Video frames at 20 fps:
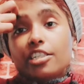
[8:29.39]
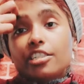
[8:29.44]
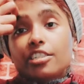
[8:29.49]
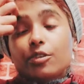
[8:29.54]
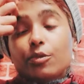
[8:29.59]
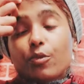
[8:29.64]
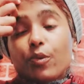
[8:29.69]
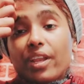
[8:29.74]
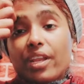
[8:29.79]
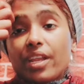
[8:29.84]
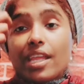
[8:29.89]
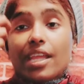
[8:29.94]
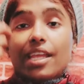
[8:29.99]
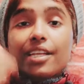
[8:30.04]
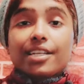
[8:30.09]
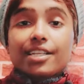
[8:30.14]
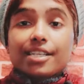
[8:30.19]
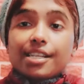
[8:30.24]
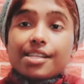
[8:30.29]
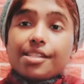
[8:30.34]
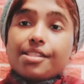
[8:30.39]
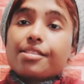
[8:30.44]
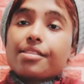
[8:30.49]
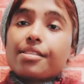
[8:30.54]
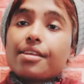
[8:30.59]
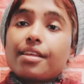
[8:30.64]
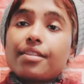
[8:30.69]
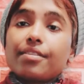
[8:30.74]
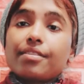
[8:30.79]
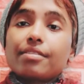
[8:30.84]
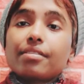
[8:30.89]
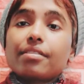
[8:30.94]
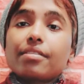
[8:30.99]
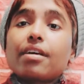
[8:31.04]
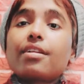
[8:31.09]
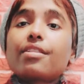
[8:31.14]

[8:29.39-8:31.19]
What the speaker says: when it is in the